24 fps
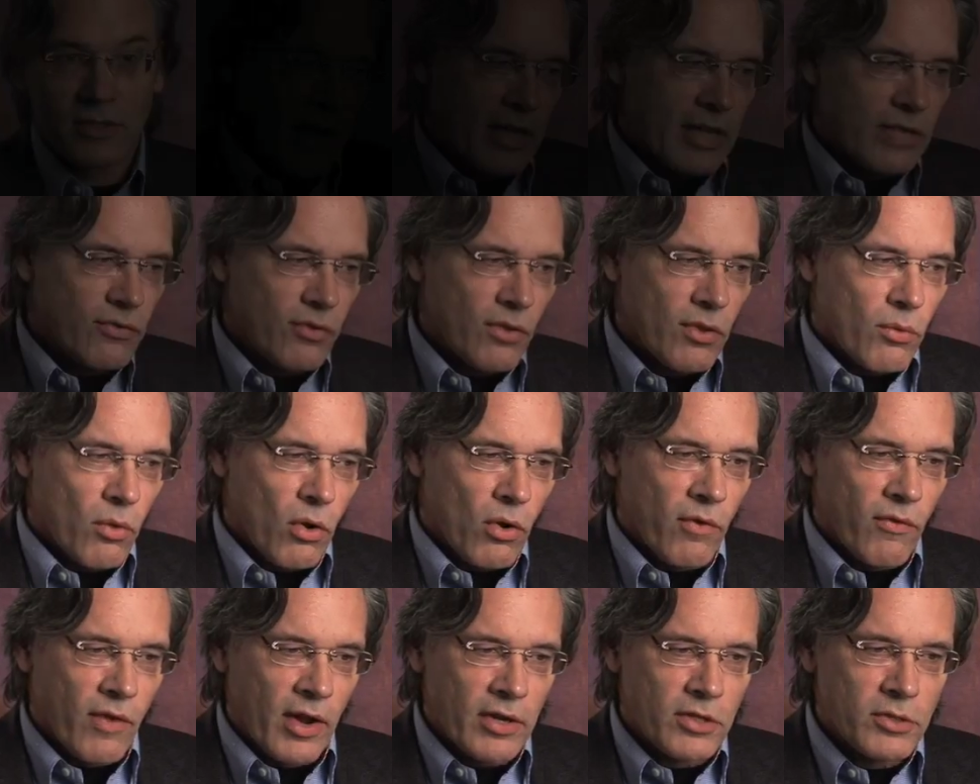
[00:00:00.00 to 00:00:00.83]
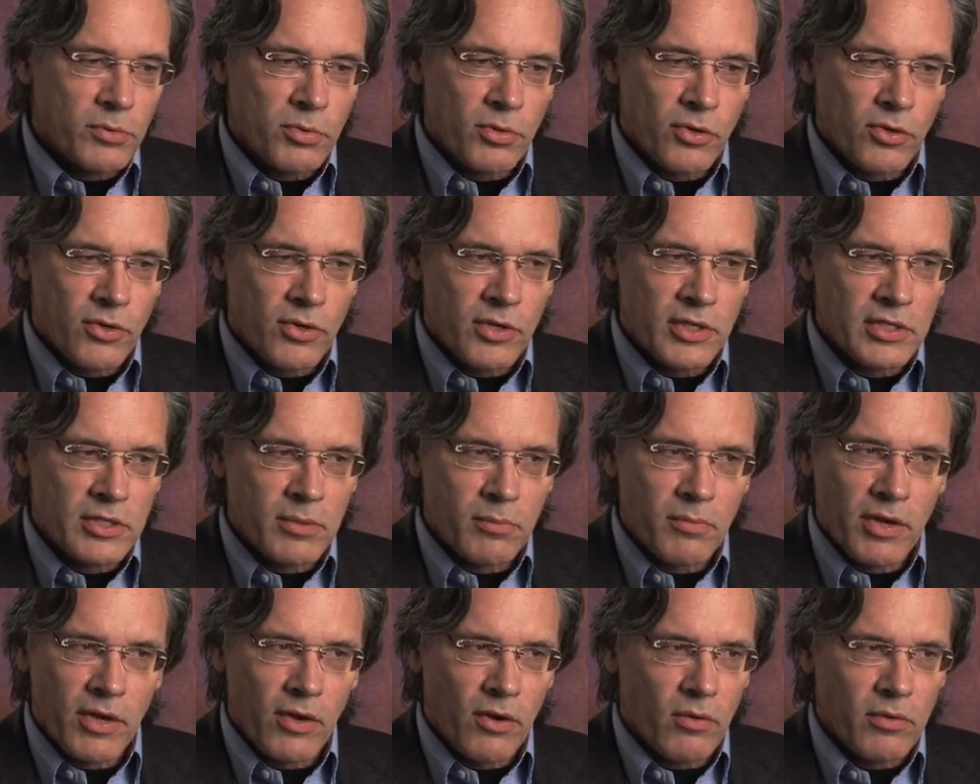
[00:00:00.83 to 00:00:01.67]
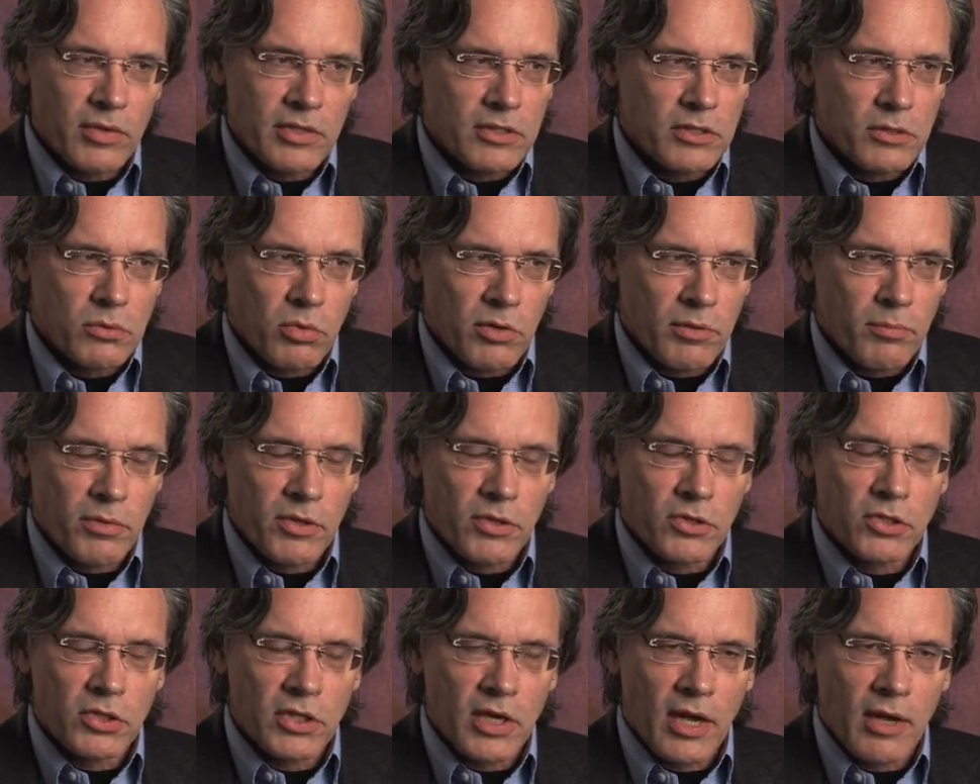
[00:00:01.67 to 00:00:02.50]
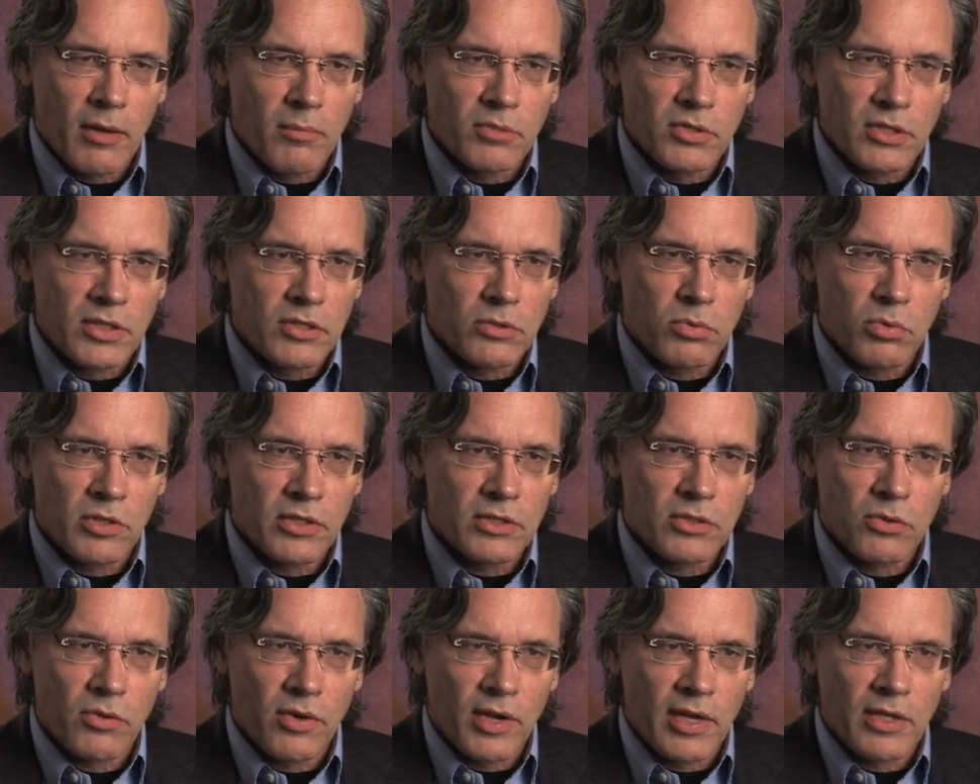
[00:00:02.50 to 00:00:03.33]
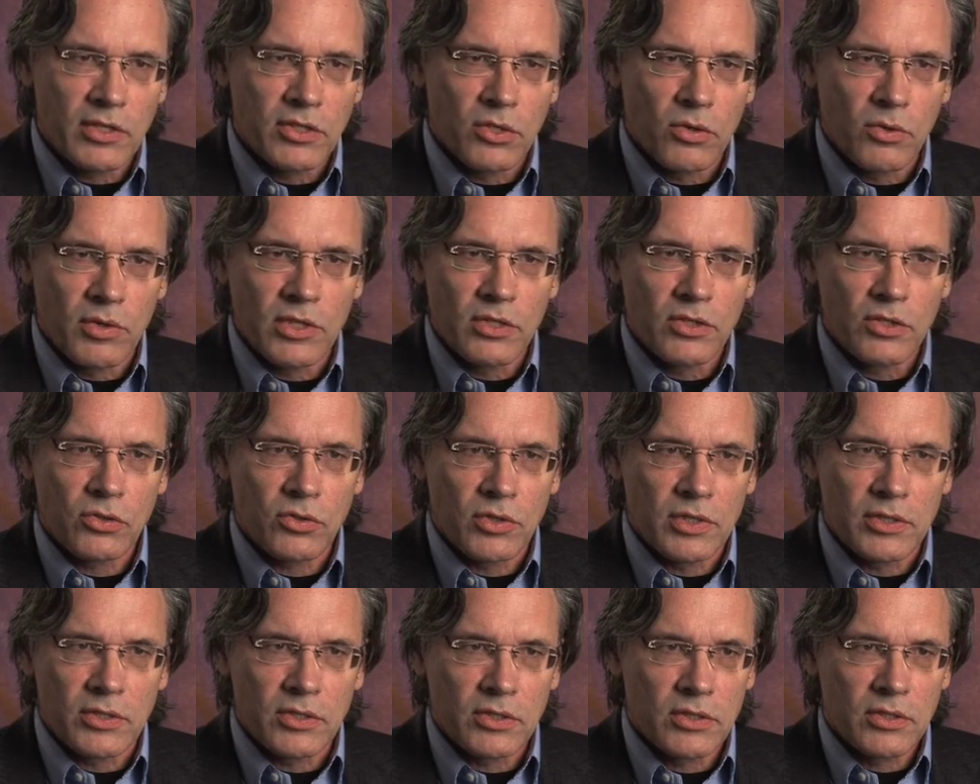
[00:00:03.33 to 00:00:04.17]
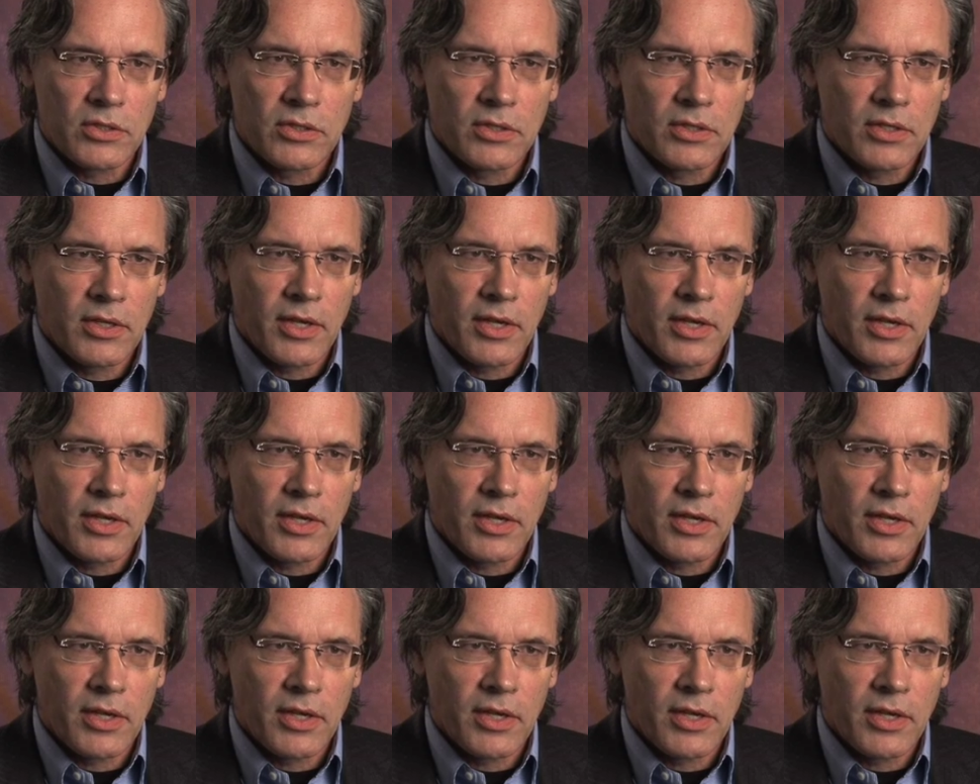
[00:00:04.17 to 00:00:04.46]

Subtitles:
As for the role of entrepreneurism, it's what builds jobs. It's what creates new industries.